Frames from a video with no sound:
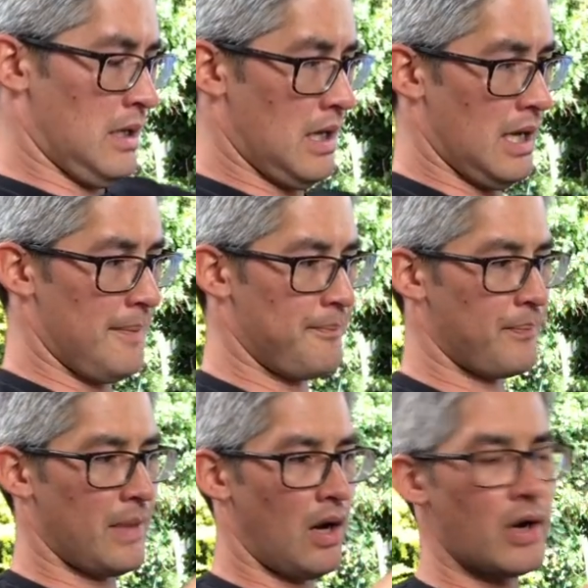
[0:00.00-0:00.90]
I
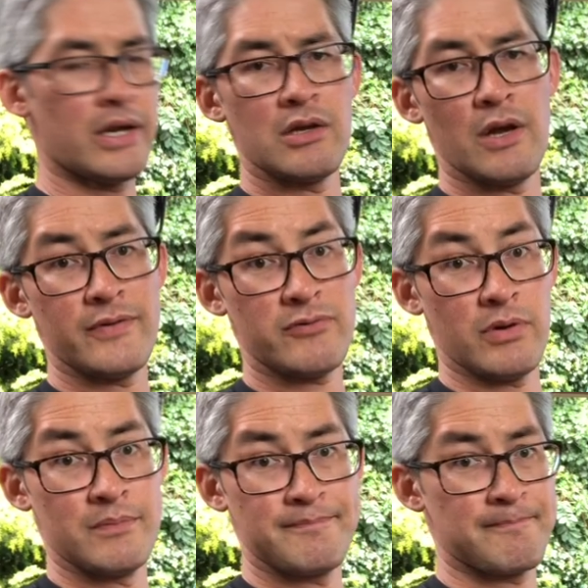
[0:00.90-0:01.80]
don't know if it's
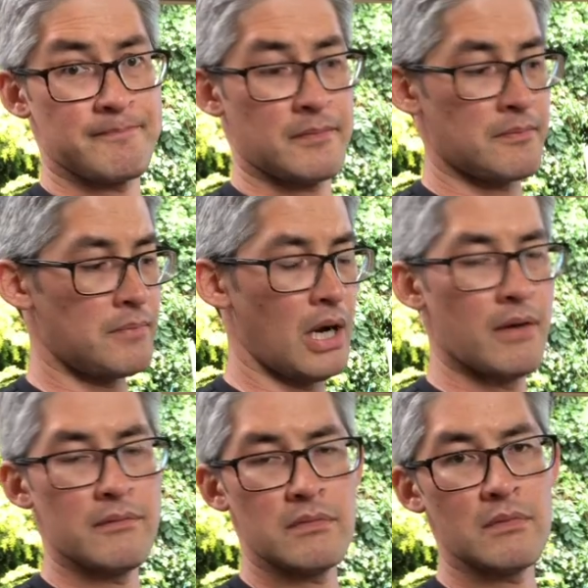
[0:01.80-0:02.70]
real, but
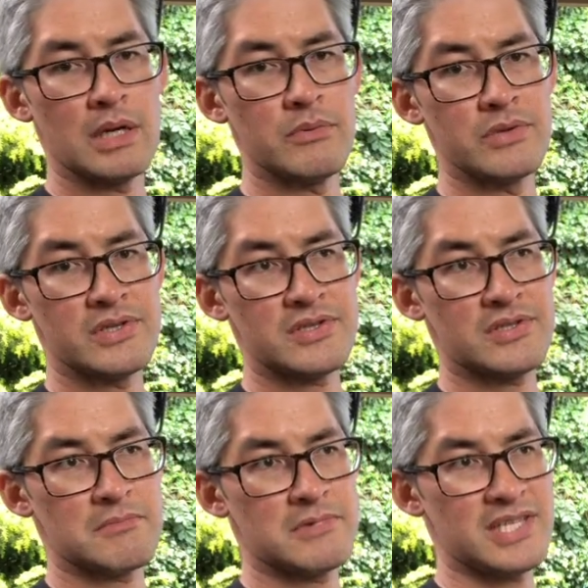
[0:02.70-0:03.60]
when it
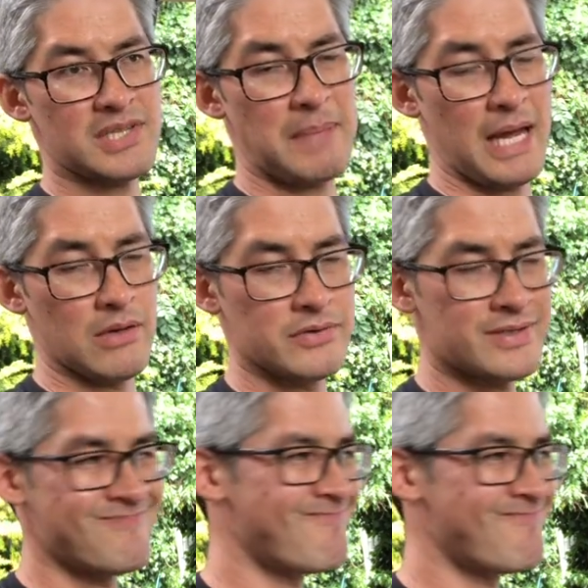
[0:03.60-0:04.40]
was £6,